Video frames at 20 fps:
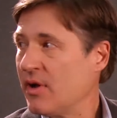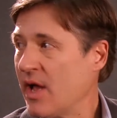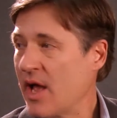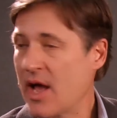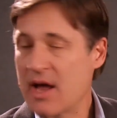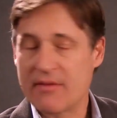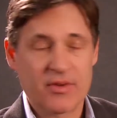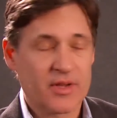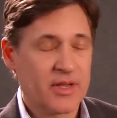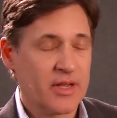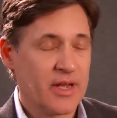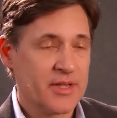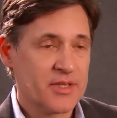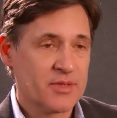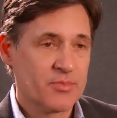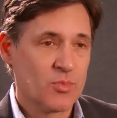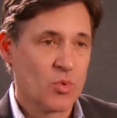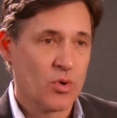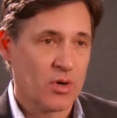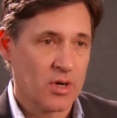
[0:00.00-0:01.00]

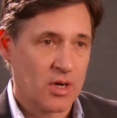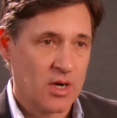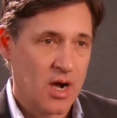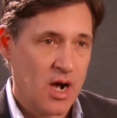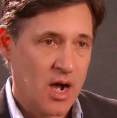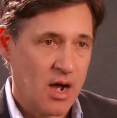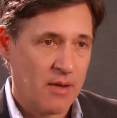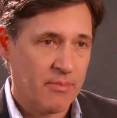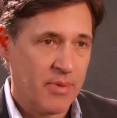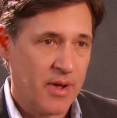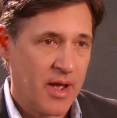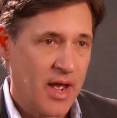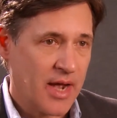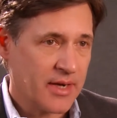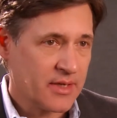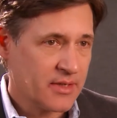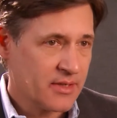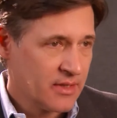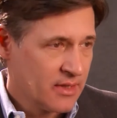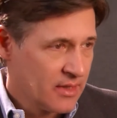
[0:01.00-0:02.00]
advocates more
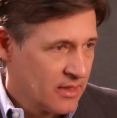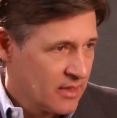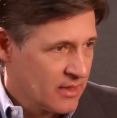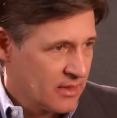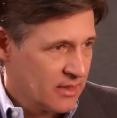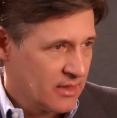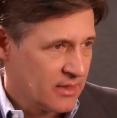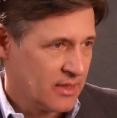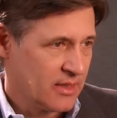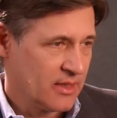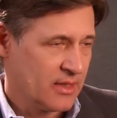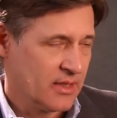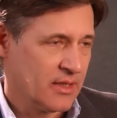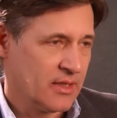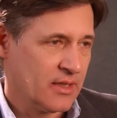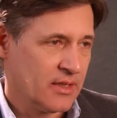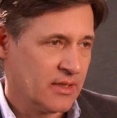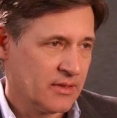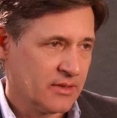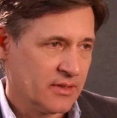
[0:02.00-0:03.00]
compact
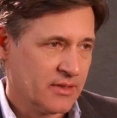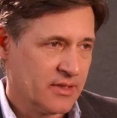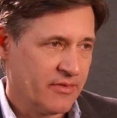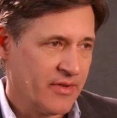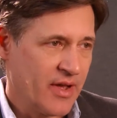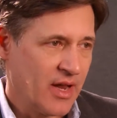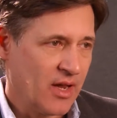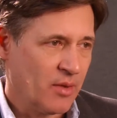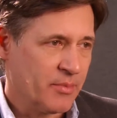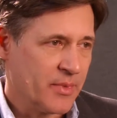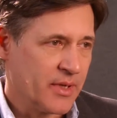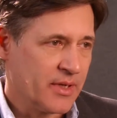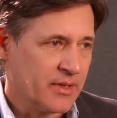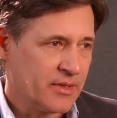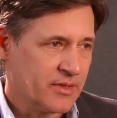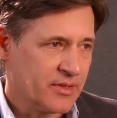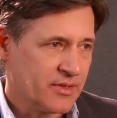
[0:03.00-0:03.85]
development.